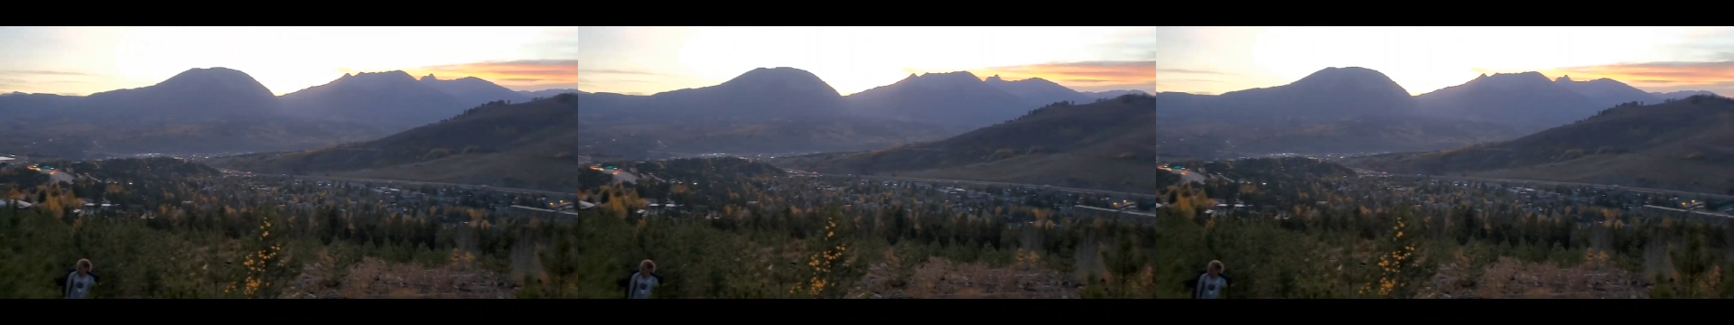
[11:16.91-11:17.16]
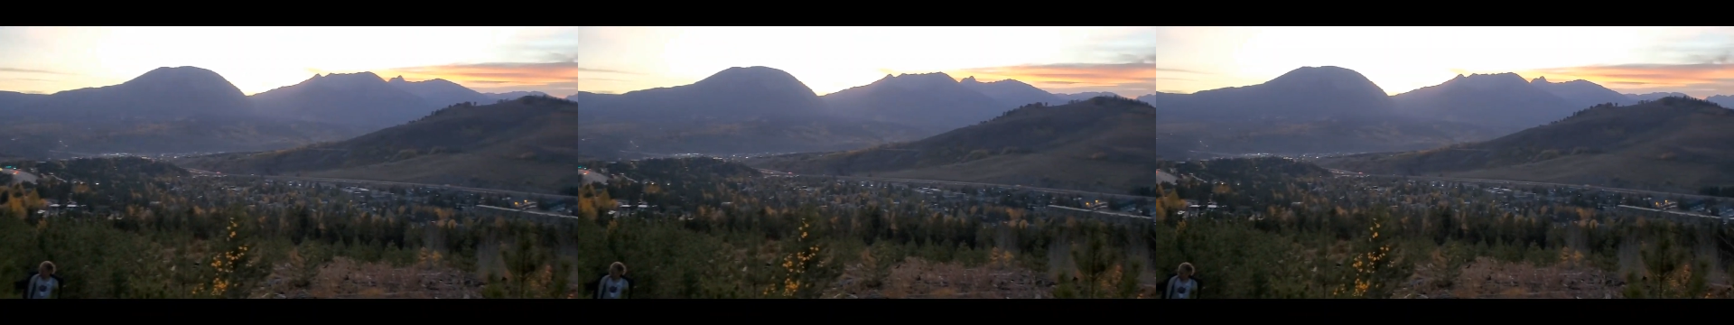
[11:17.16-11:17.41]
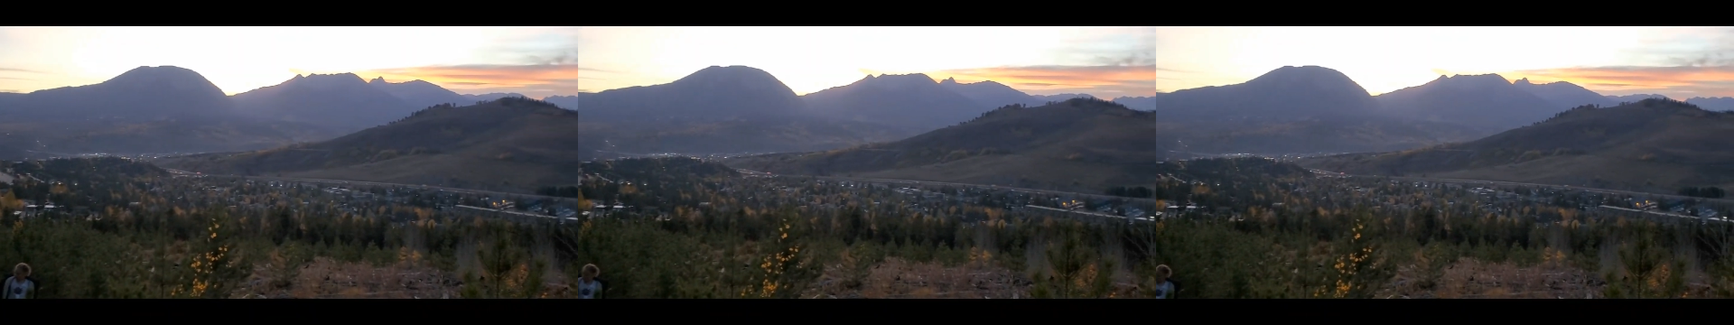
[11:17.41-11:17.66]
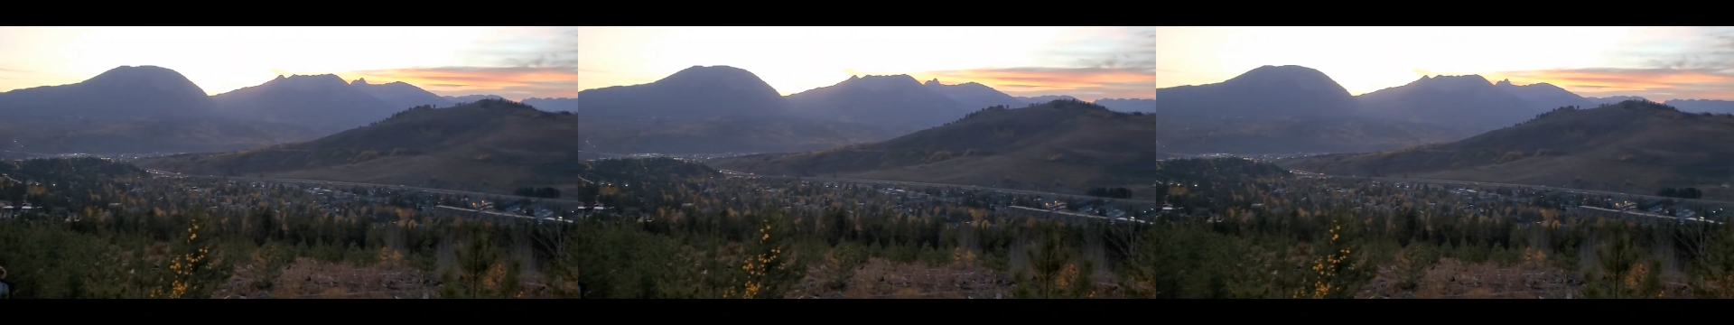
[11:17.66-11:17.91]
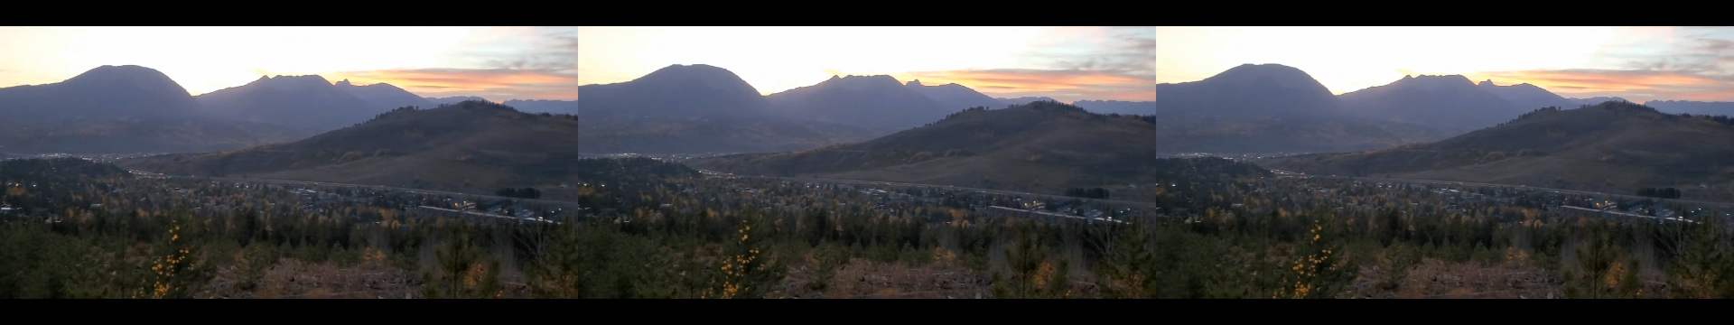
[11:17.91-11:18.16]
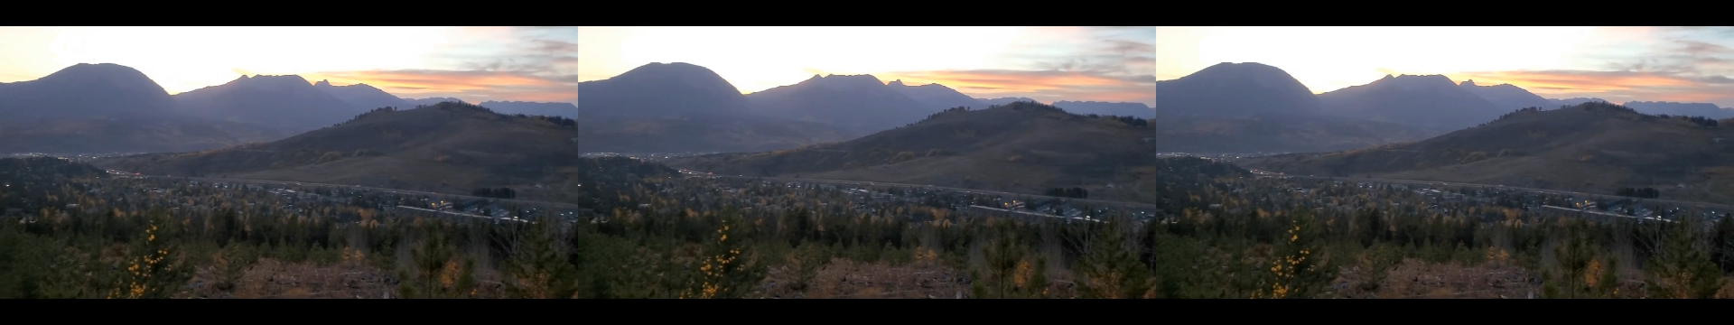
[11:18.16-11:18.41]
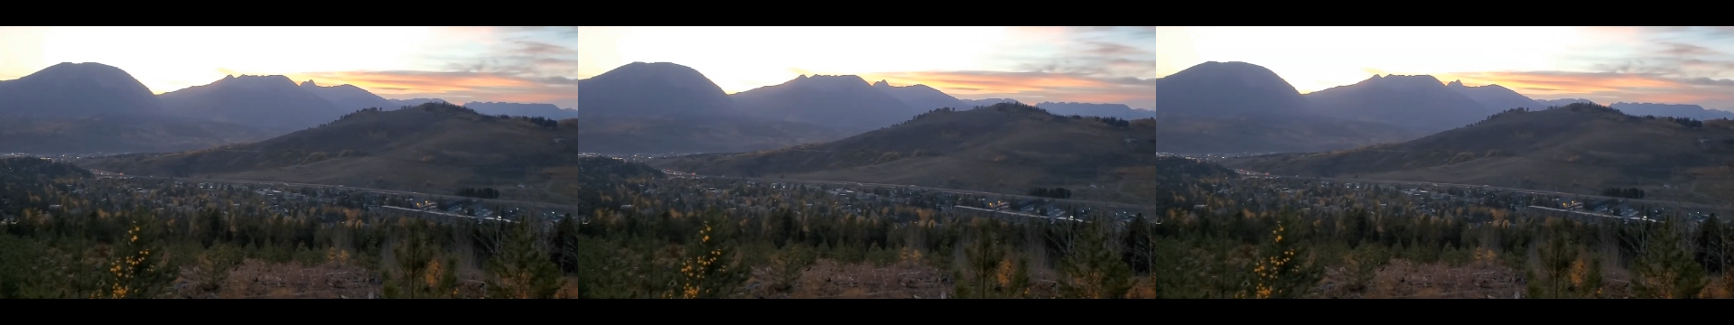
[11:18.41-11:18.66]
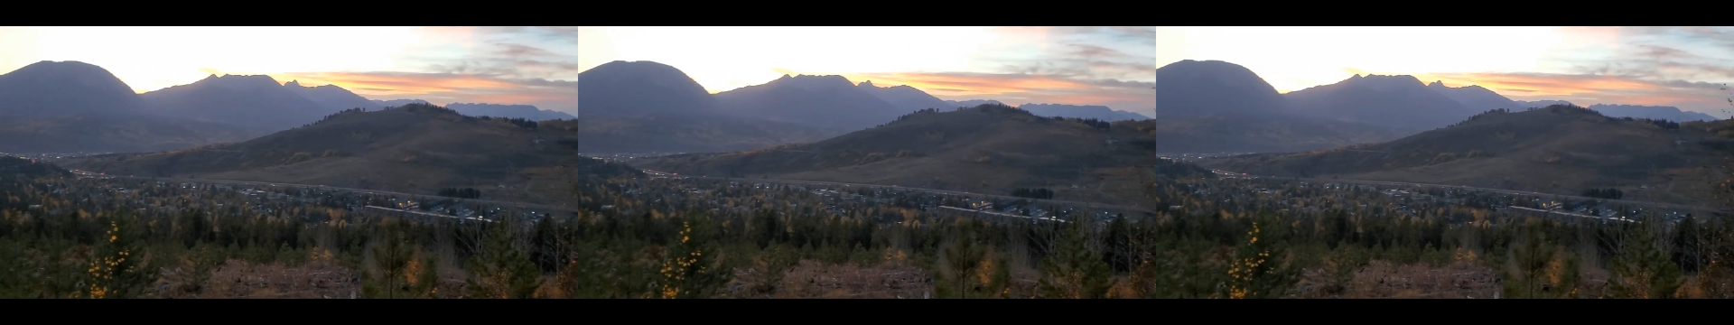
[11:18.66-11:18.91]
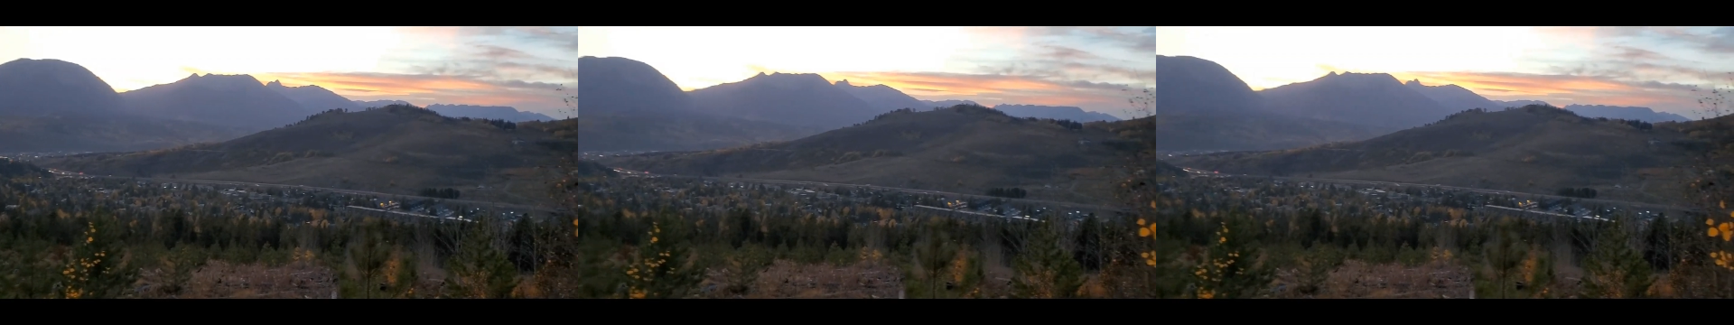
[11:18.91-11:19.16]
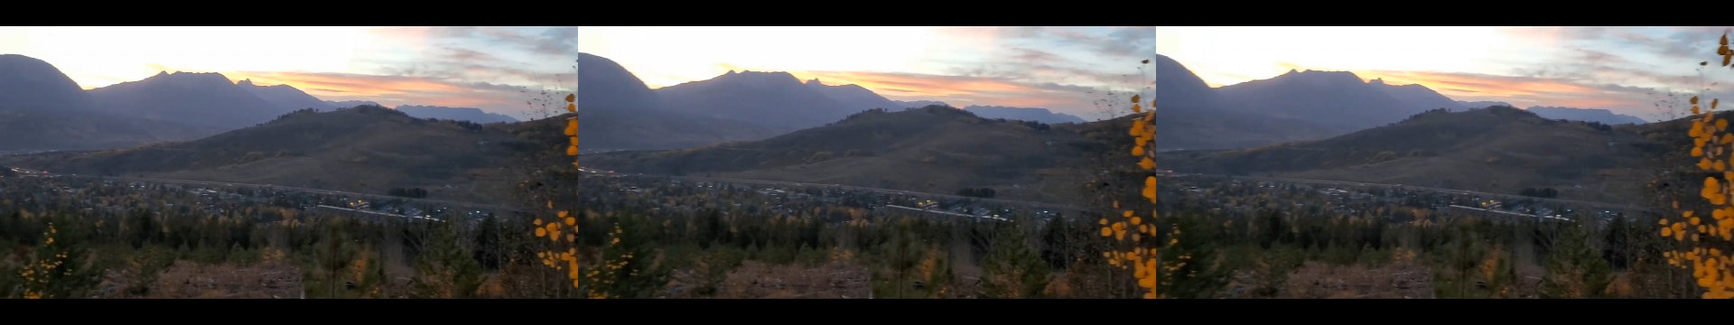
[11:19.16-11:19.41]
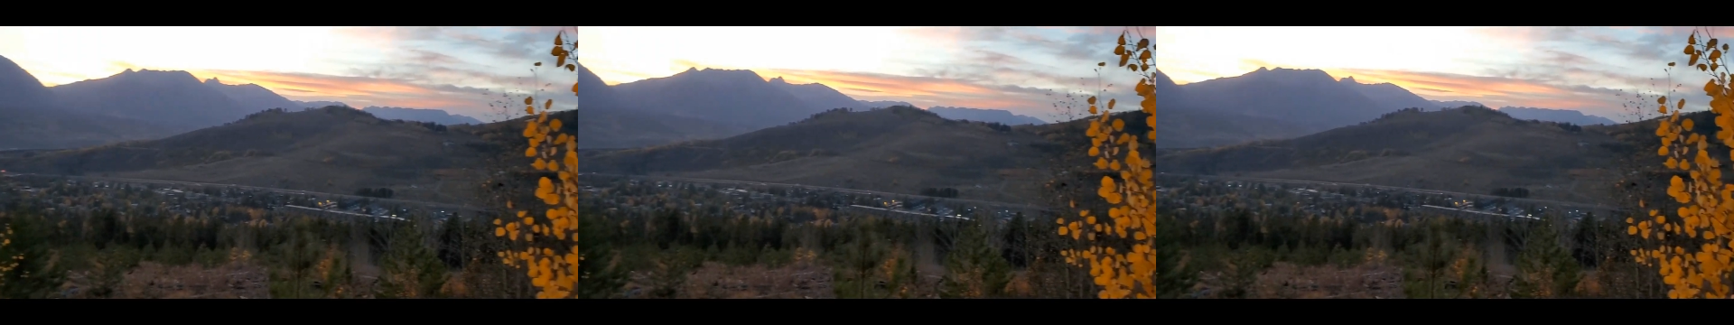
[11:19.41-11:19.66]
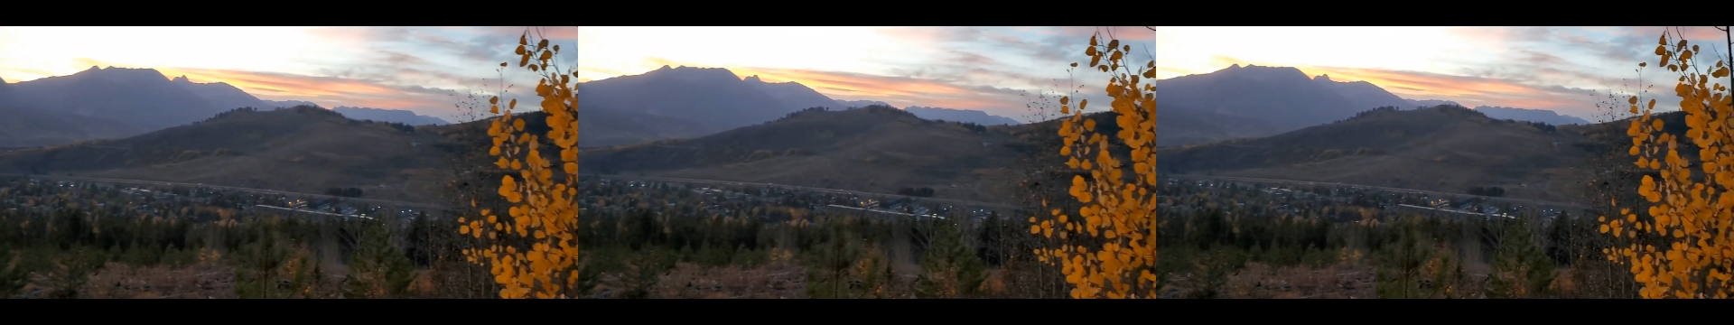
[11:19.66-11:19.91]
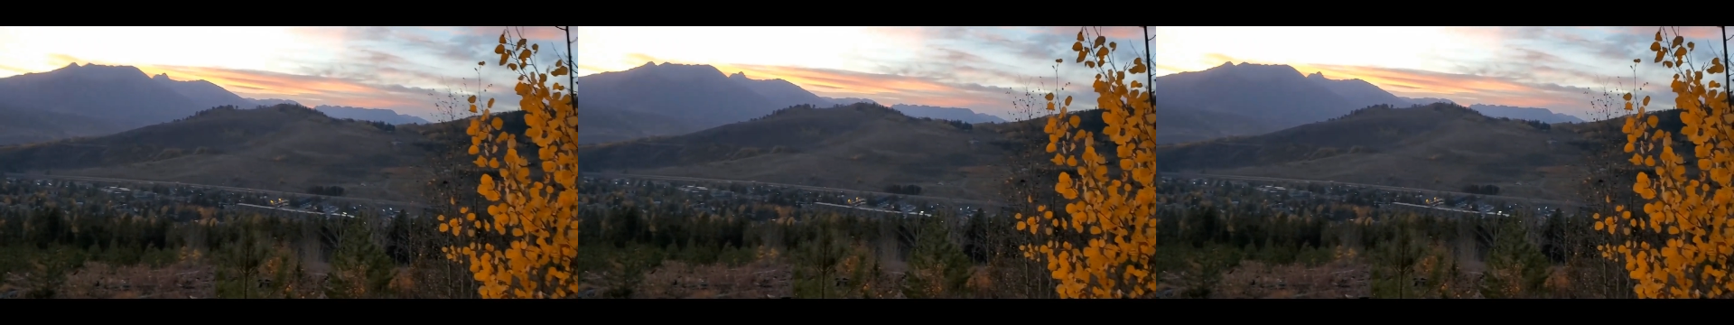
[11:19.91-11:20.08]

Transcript: Nobody's mouth can be seen.